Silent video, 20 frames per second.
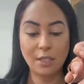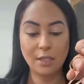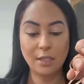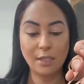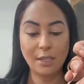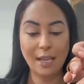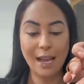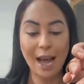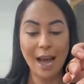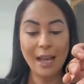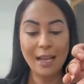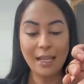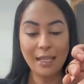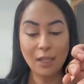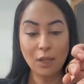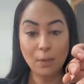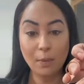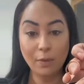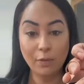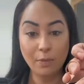cut a
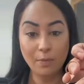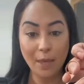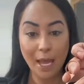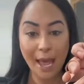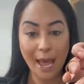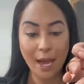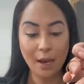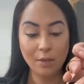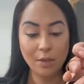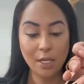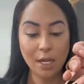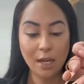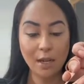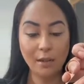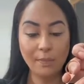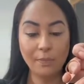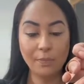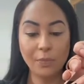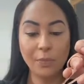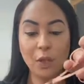little bit from the outer,
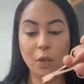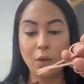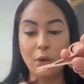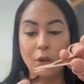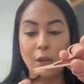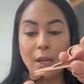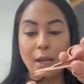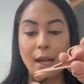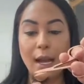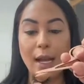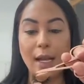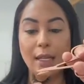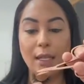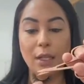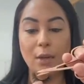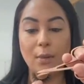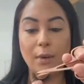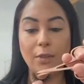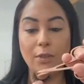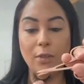or you can cut a
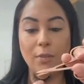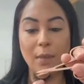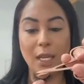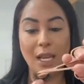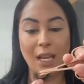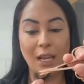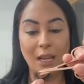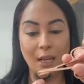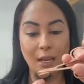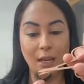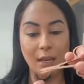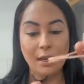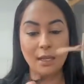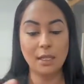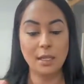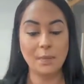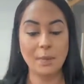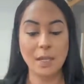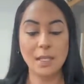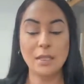little bit from the inner.
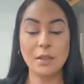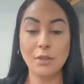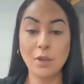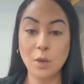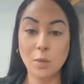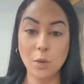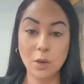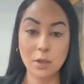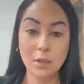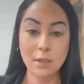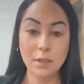It depends if you want